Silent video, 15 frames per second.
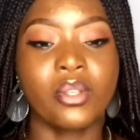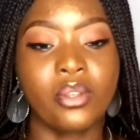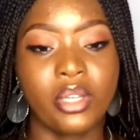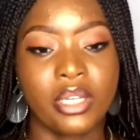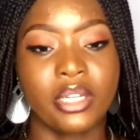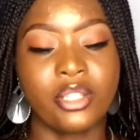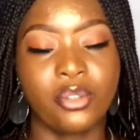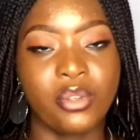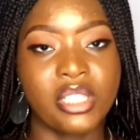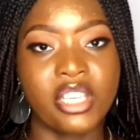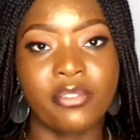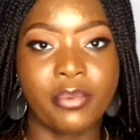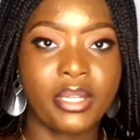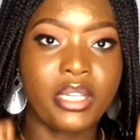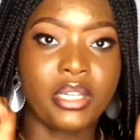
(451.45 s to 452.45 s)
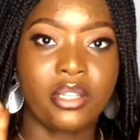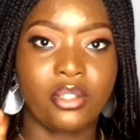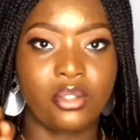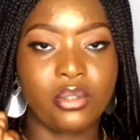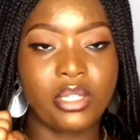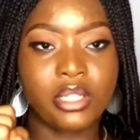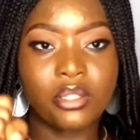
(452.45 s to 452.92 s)
You can do it. Everybody can
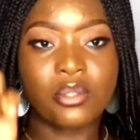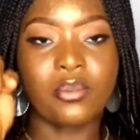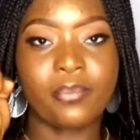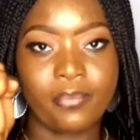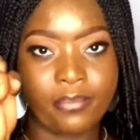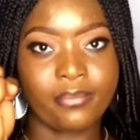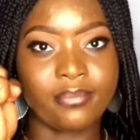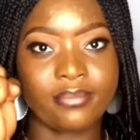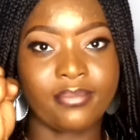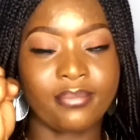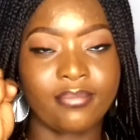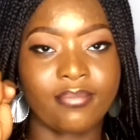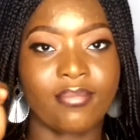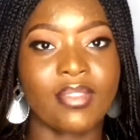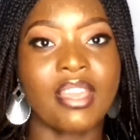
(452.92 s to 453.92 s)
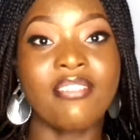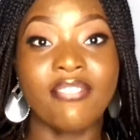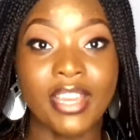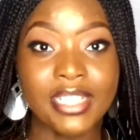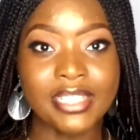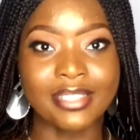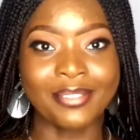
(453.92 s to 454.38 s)
do it. So,
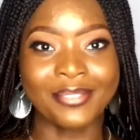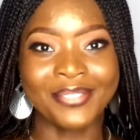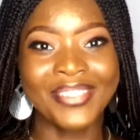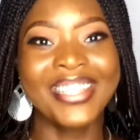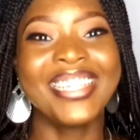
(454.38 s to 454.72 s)
fighting.